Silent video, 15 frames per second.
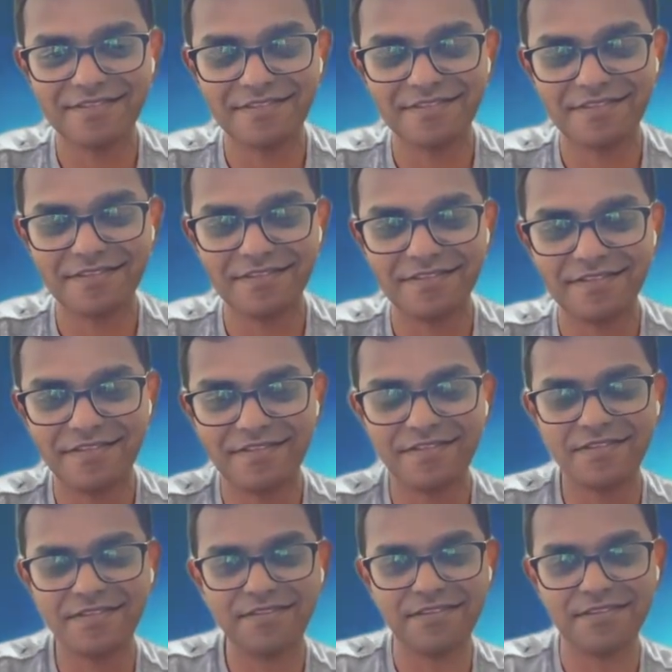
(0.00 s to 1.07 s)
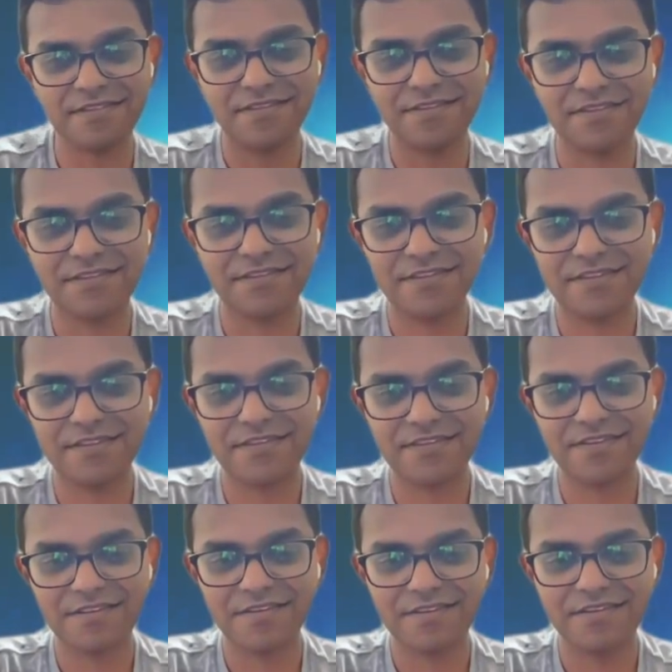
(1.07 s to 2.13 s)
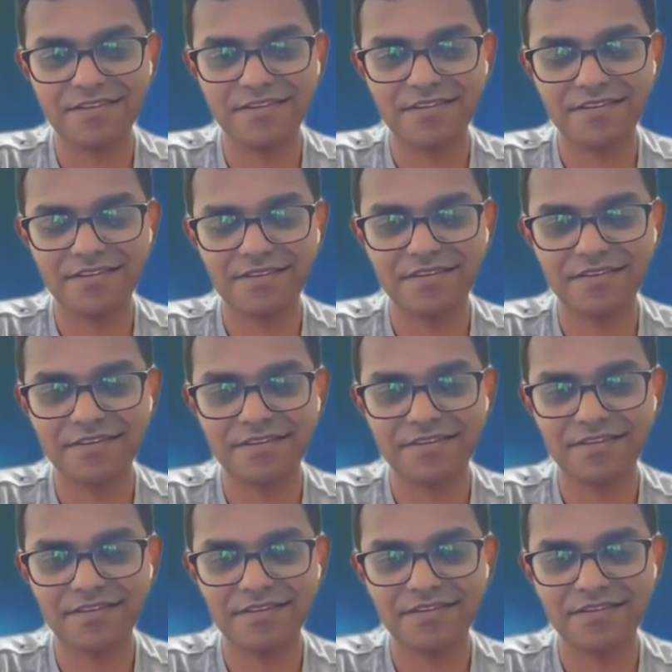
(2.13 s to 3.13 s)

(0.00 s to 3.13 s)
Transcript: [no speech]